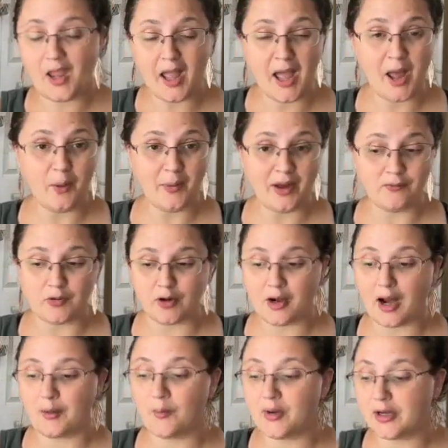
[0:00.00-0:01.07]
However,
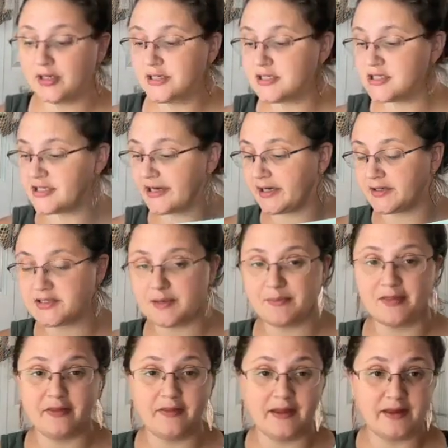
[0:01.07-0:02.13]
I wanted to share some
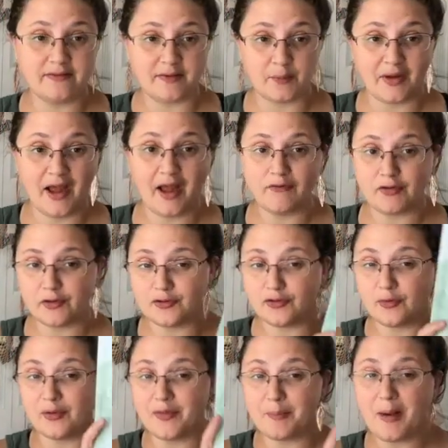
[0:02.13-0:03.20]
of the things that we have learned.
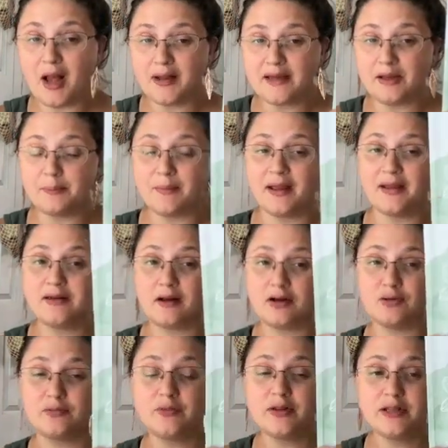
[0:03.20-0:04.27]
So in the botany, my
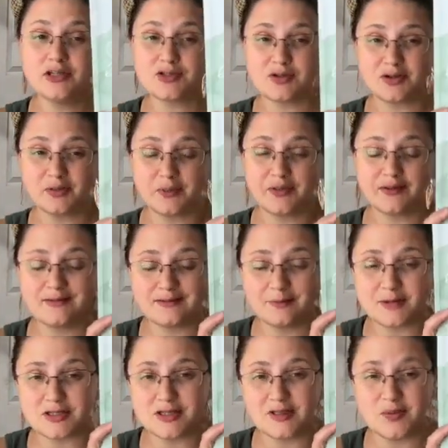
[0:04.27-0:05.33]
daughter really struggled with this,
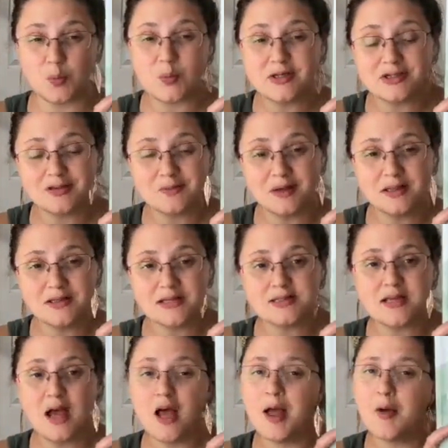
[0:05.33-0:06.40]
especially in the winter months.
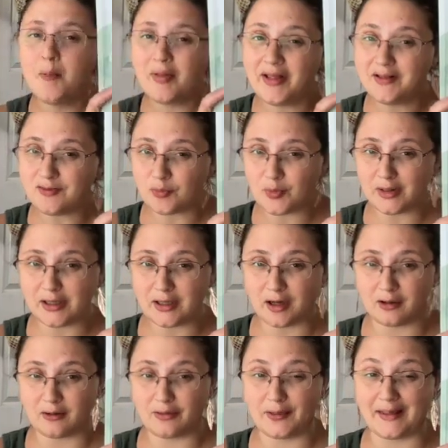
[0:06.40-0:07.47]
Plants are really not
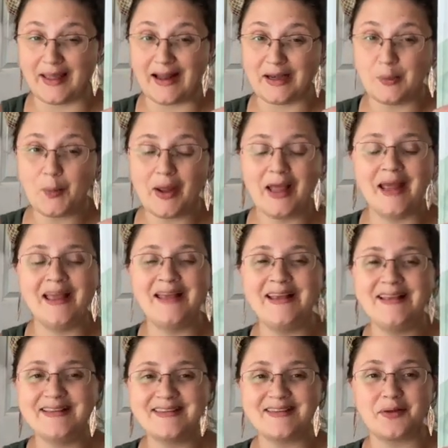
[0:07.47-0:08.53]
her thing anyway,
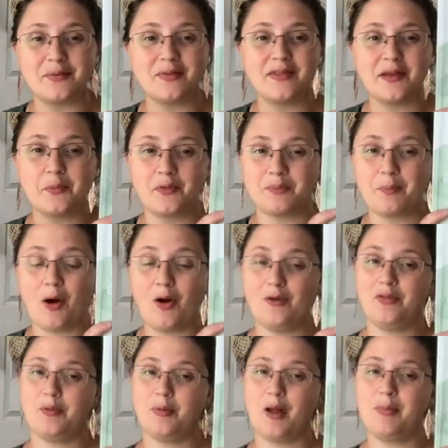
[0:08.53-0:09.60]
so that was part
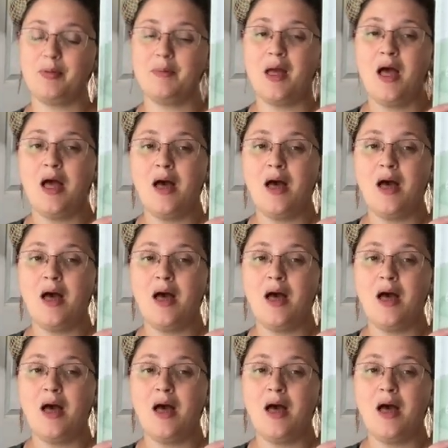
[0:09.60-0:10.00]
of the problem.